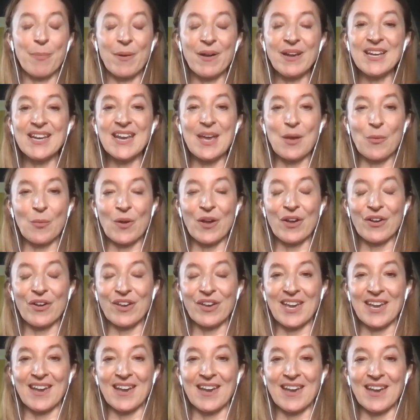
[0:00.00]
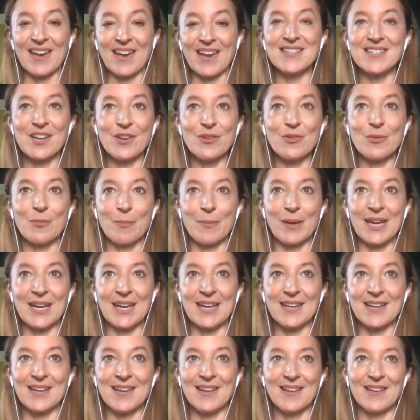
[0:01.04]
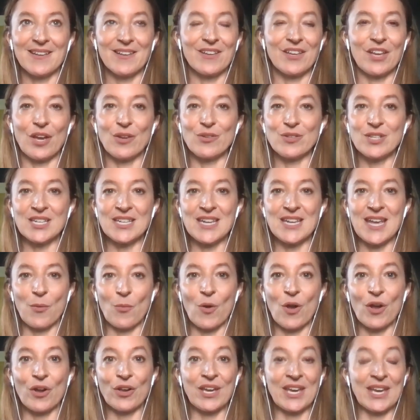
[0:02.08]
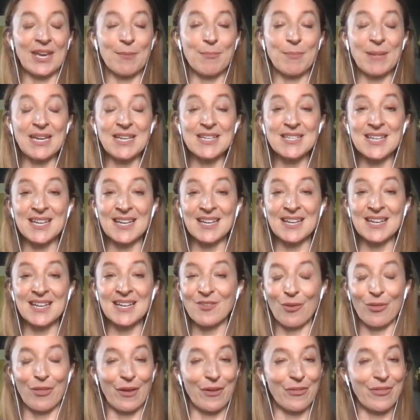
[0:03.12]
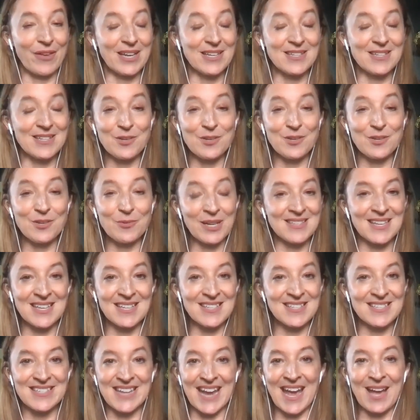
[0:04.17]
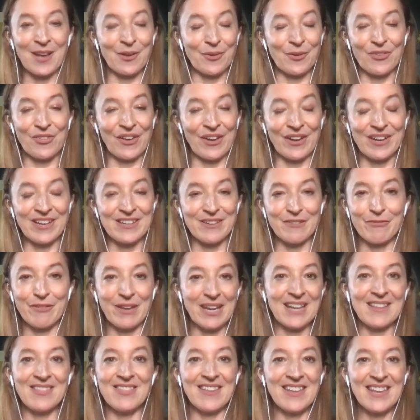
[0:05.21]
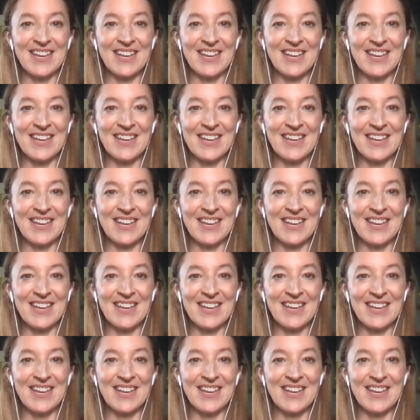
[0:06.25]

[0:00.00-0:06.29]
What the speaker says: And by networking, I don't mean go to networking meetings, although they do exist outside of,